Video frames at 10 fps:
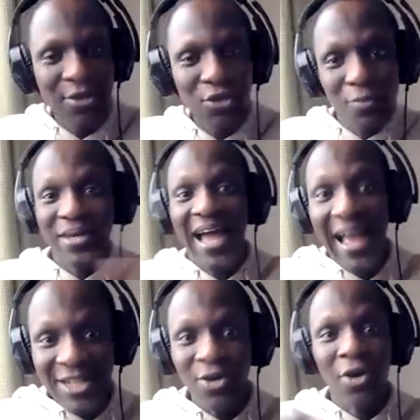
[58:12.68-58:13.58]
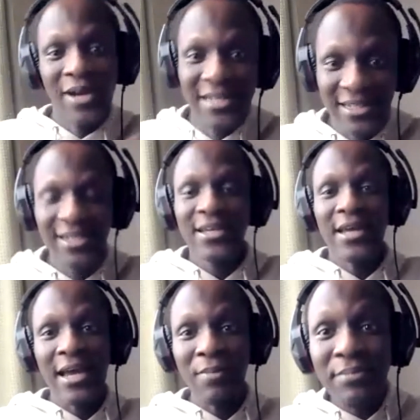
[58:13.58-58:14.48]
you behind already.
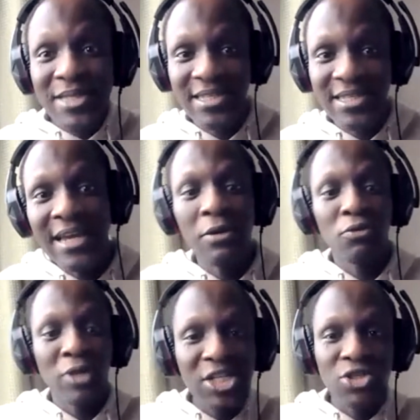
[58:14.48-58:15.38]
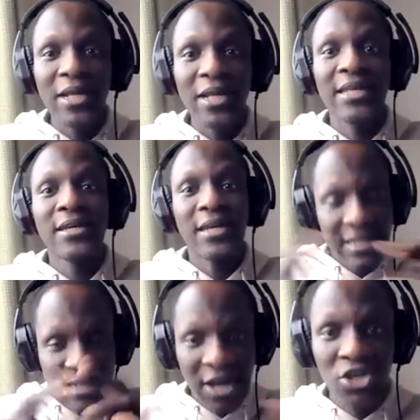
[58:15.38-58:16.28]
MTN literally
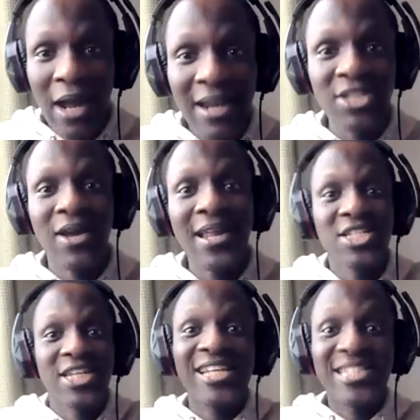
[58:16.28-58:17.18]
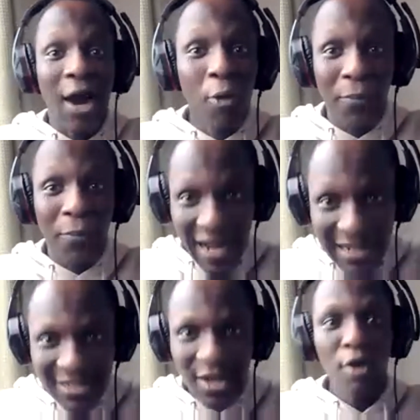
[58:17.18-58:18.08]
in Nigeria literally changed their whole
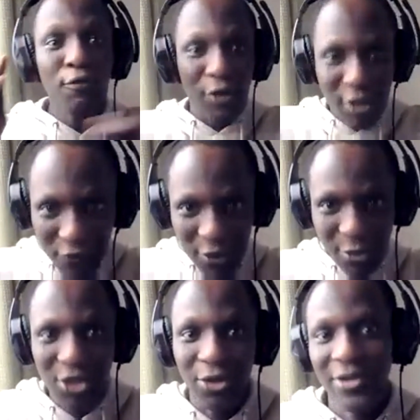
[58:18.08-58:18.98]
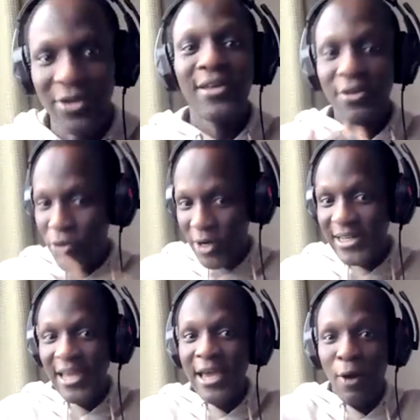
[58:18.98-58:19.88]
brand for the future. You heard
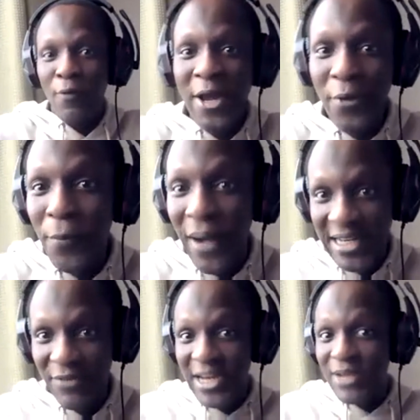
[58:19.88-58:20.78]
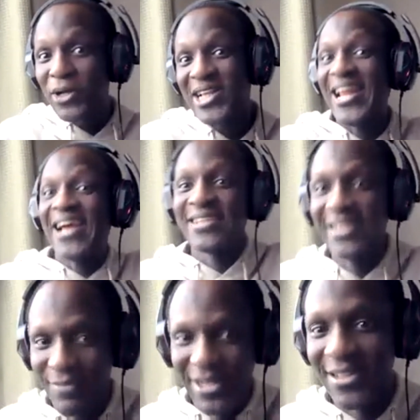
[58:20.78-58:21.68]
that of EcoBank, they've already bought land in
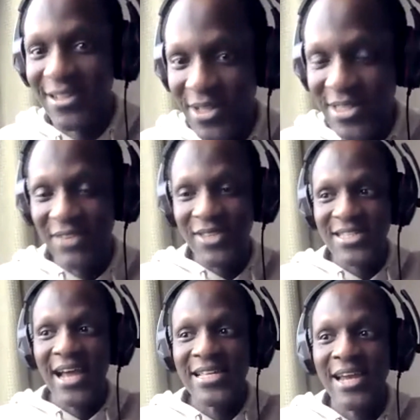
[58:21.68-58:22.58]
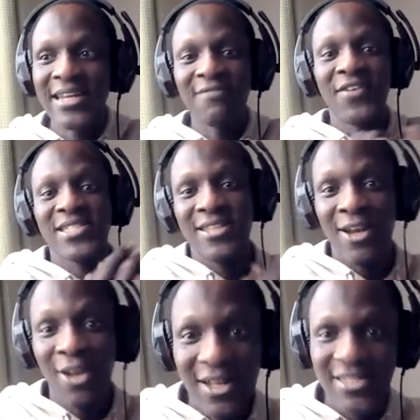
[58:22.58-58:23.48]
the metaverse. These guys are already investing a
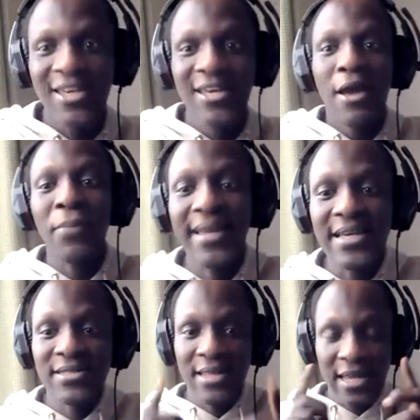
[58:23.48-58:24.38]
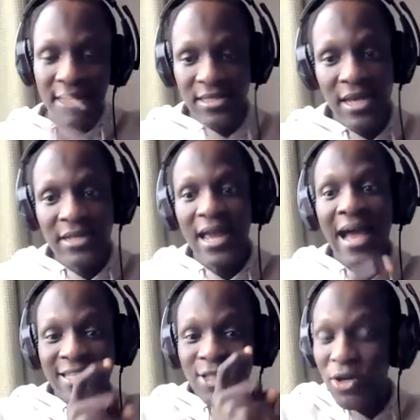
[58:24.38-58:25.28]
lot. Please, like he said,
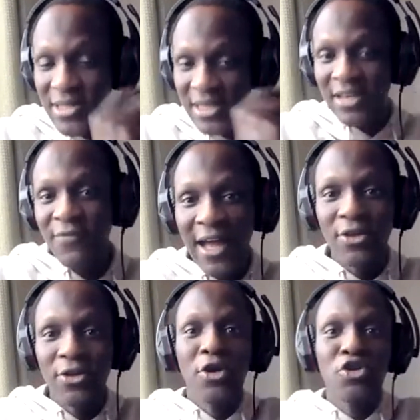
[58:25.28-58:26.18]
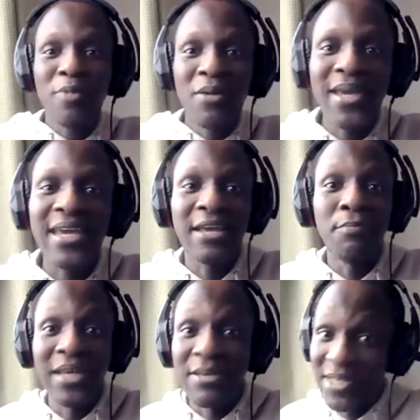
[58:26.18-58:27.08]
as a thought giver, you'll be making a
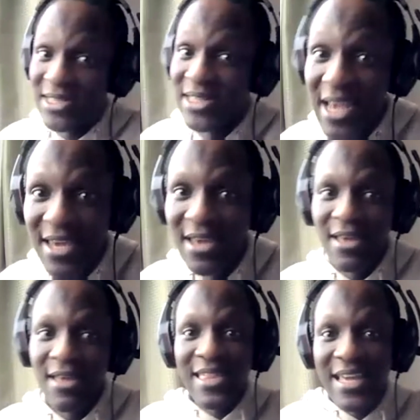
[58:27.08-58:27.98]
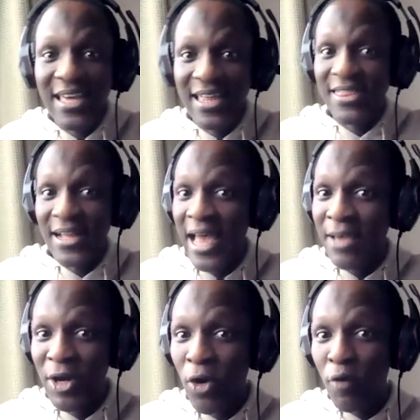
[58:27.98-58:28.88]
big mistake thinking that,
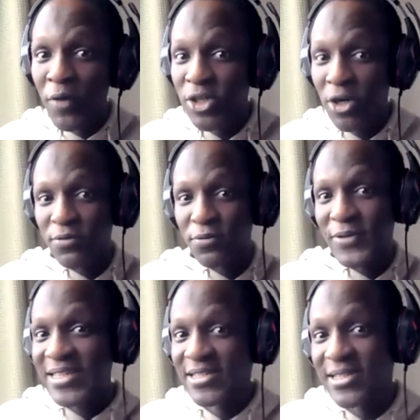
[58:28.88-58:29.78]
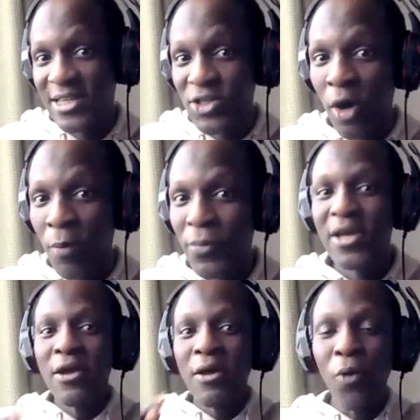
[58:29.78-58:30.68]
COVID just fastened things up.
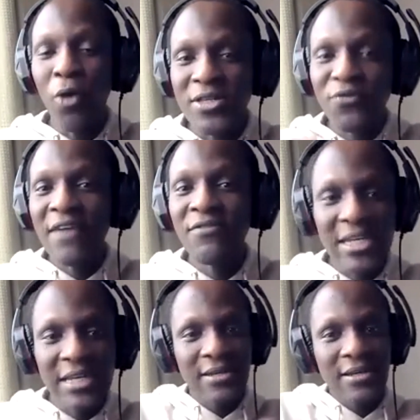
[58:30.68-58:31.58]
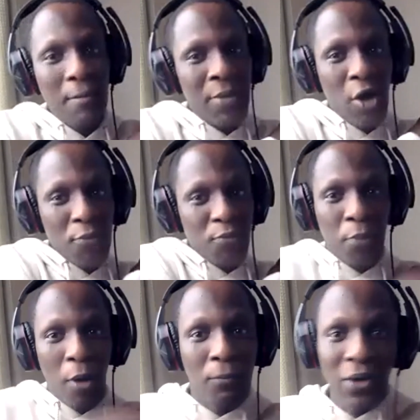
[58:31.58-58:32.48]
Once 5G becomes
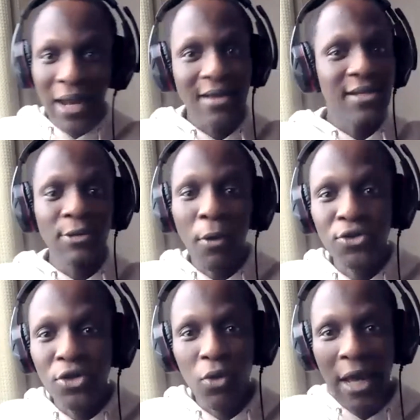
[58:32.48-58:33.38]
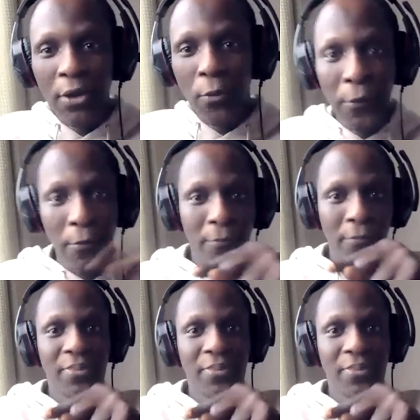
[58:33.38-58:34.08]
popular, the world just go like, so